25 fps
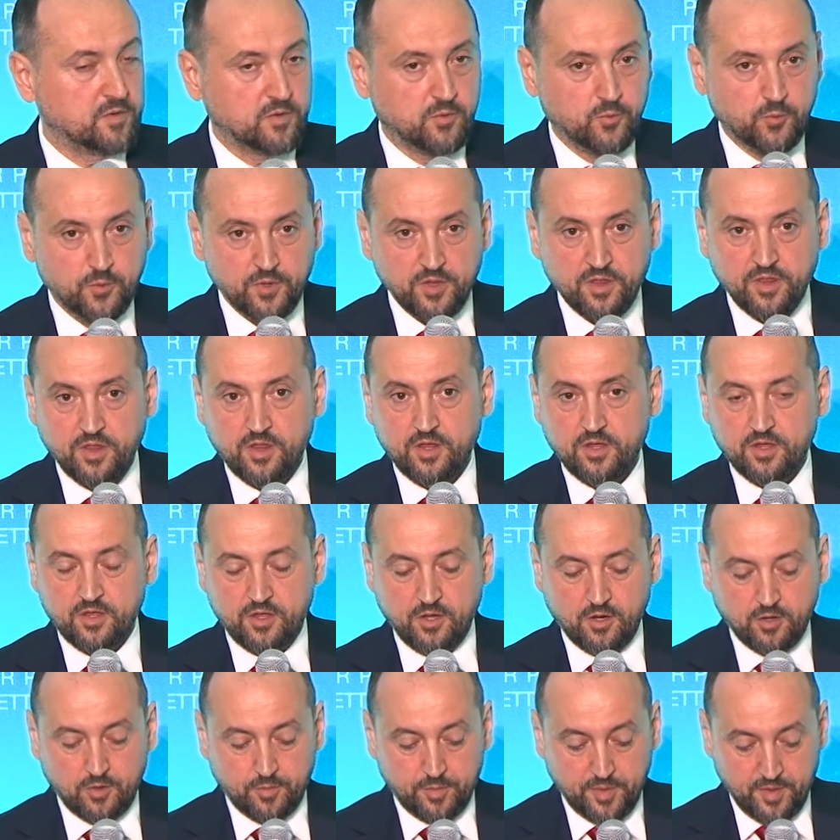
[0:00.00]
with
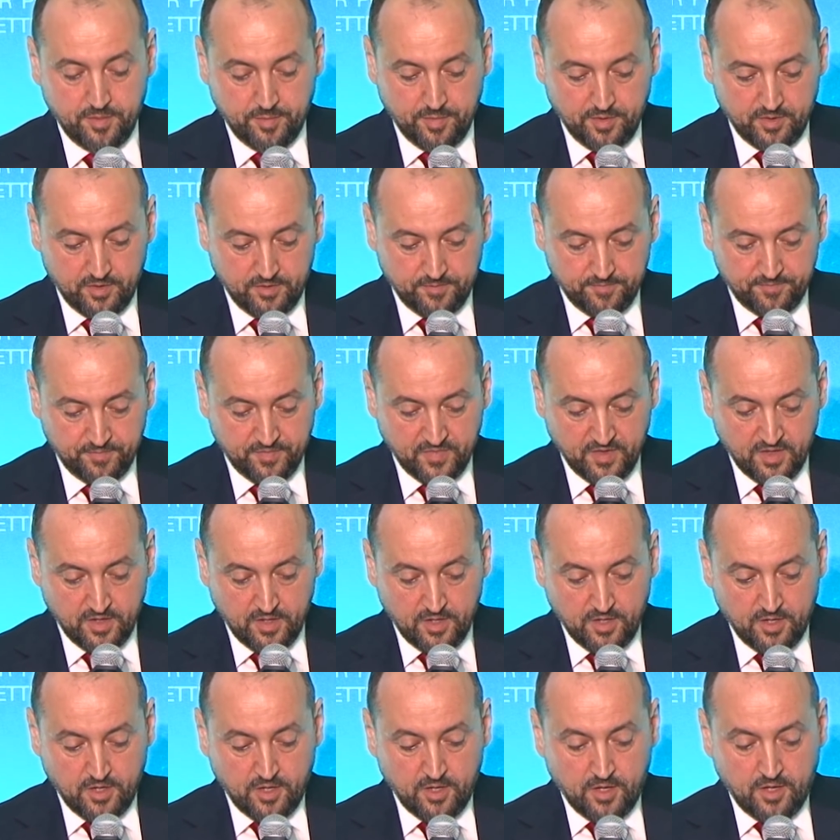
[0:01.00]
young people.
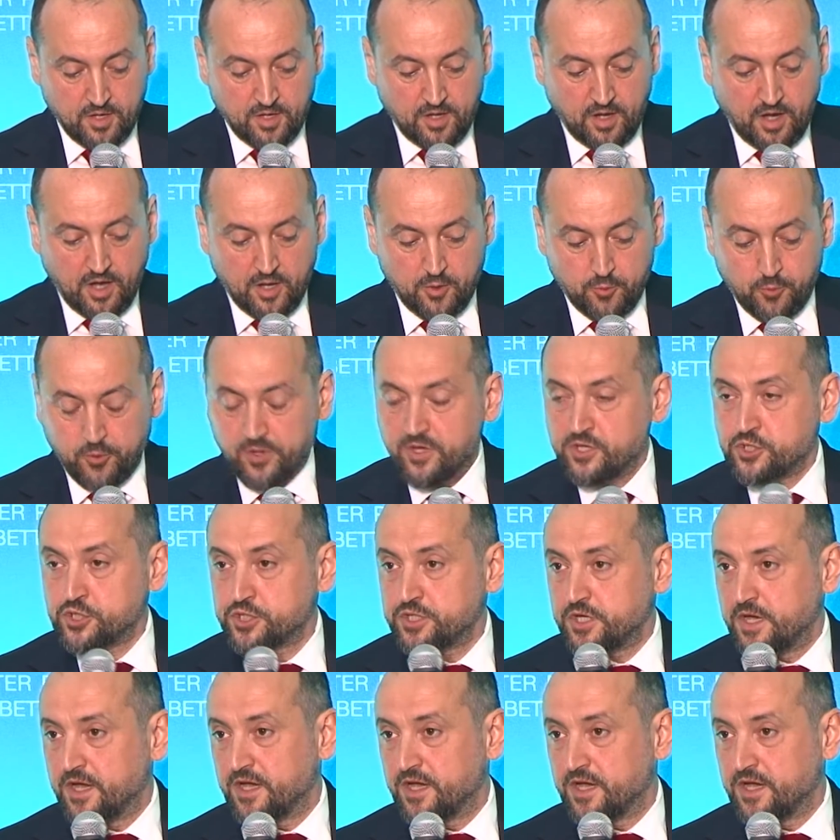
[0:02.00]
I wish